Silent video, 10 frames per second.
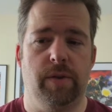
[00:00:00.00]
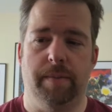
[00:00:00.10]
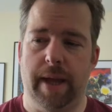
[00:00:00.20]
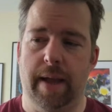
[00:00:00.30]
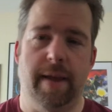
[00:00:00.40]

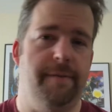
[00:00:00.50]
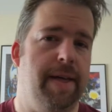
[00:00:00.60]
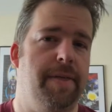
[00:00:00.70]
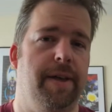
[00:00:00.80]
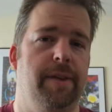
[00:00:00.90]
So I'm like, I'll have
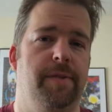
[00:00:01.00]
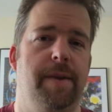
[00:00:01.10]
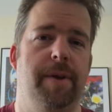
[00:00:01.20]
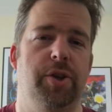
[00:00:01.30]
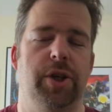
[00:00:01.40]
that. Thanks
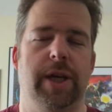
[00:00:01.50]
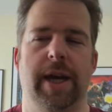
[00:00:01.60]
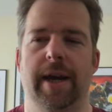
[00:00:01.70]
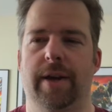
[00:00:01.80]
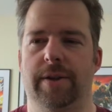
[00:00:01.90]
very much,
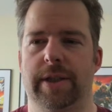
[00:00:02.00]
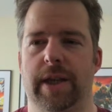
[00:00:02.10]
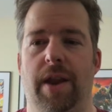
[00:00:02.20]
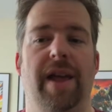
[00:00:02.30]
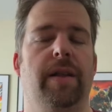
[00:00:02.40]
because it's
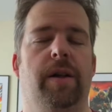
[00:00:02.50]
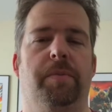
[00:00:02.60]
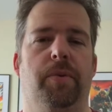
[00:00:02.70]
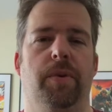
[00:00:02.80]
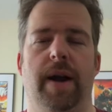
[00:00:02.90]
a great little
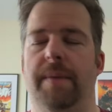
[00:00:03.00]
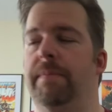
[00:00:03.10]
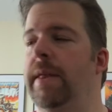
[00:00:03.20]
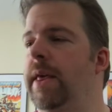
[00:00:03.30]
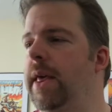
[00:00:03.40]
program,